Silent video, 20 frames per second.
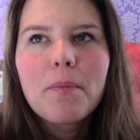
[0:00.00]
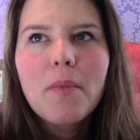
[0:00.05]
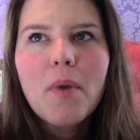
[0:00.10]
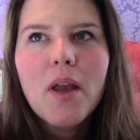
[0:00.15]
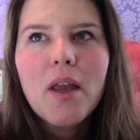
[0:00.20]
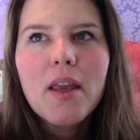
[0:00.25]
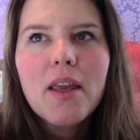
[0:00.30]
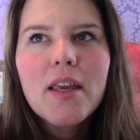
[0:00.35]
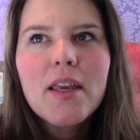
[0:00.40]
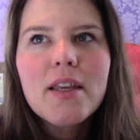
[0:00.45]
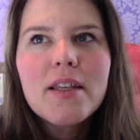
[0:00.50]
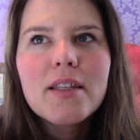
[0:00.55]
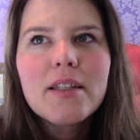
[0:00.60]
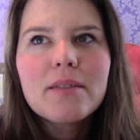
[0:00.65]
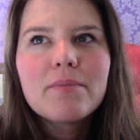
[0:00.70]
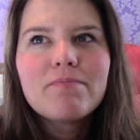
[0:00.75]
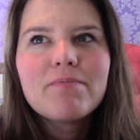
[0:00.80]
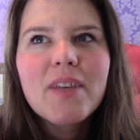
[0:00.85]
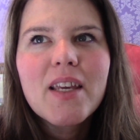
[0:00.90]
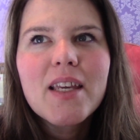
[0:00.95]

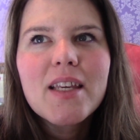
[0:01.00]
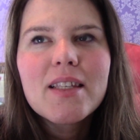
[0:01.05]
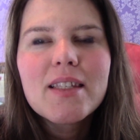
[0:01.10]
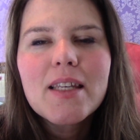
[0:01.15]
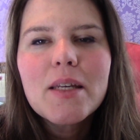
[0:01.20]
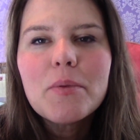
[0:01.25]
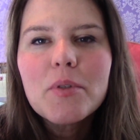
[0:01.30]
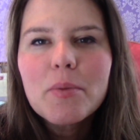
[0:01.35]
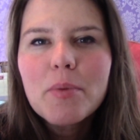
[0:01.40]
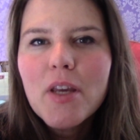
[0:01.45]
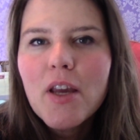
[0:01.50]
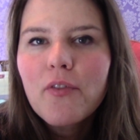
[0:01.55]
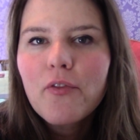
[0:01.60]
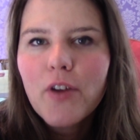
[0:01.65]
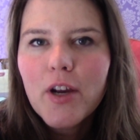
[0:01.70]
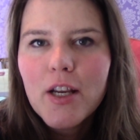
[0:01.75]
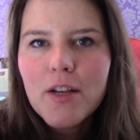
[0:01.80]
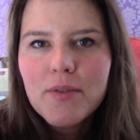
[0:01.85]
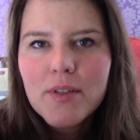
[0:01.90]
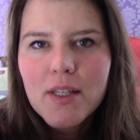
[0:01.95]
he seemed to be
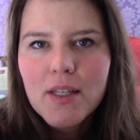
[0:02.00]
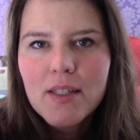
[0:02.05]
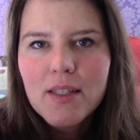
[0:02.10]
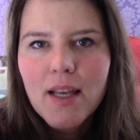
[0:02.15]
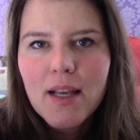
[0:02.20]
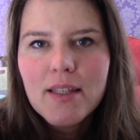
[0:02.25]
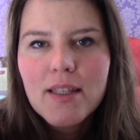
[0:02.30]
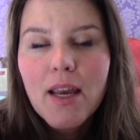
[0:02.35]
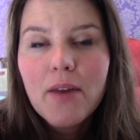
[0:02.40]
afraid of success.